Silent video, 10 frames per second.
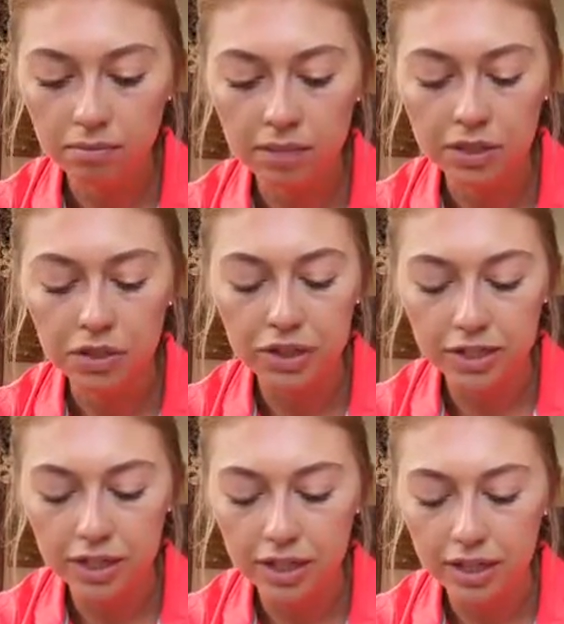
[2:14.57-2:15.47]
this
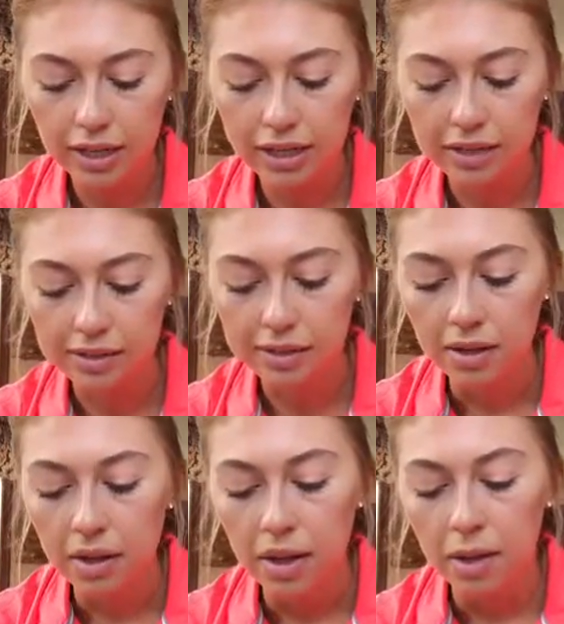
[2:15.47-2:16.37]
stretching is
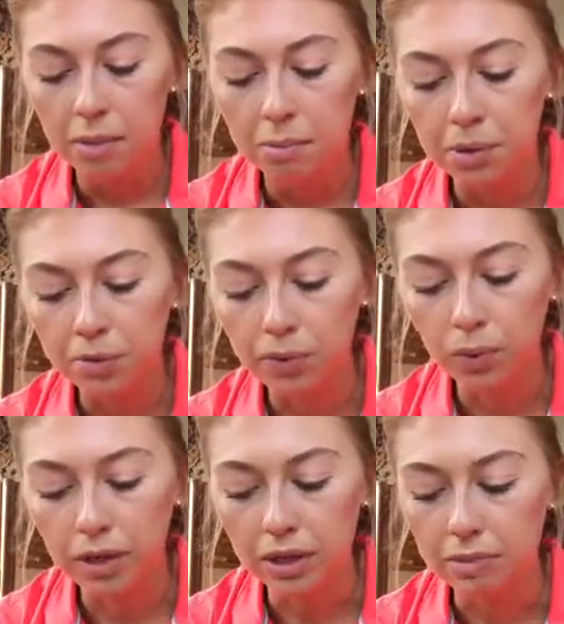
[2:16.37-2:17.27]

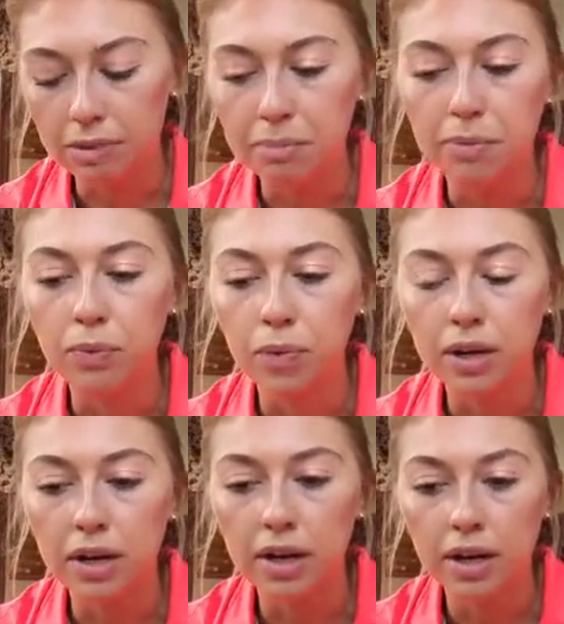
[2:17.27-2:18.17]
performed
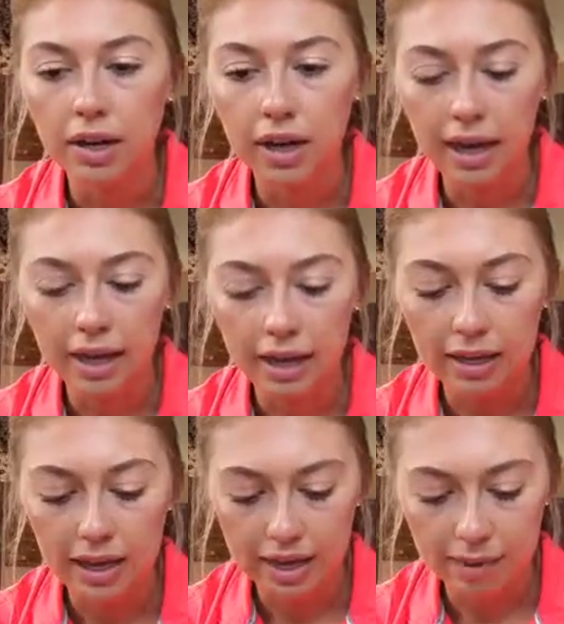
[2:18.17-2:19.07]
before a
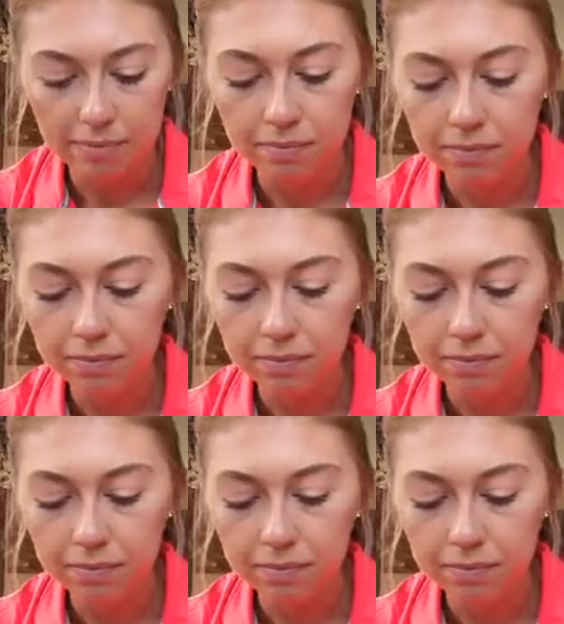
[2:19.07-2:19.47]
game.